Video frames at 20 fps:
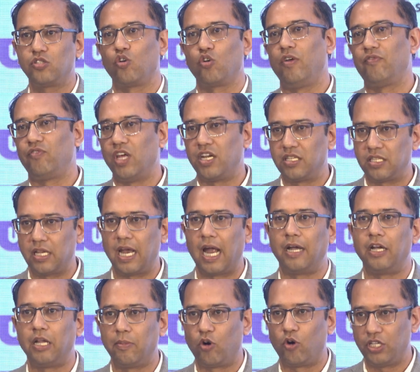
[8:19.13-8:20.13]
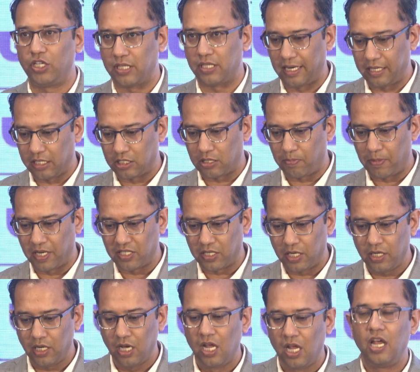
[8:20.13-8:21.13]
So if there is an antibodies that is
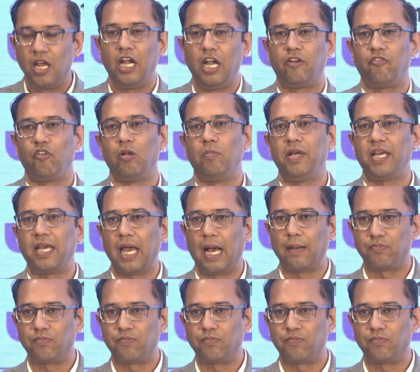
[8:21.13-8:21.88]
present, it will be